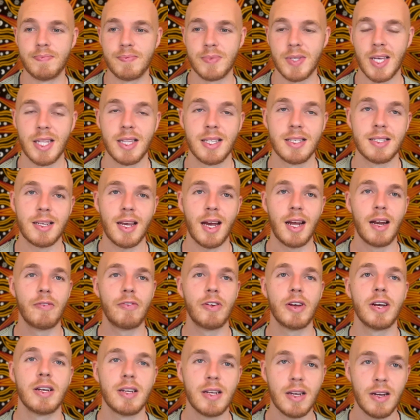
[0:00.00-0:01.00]
in this kind of
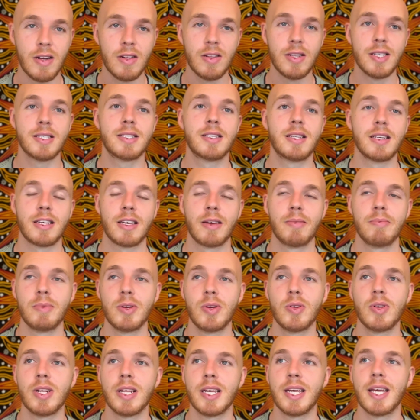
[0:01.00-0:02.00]
holistic
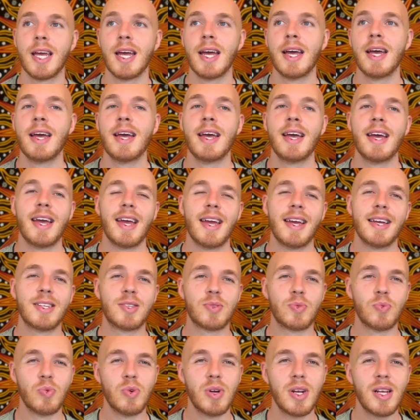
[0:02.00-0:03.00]
community, it's
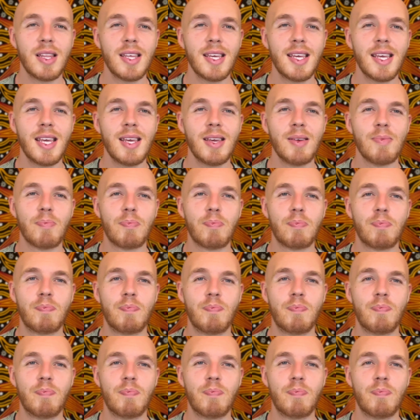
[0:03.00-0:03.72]
really,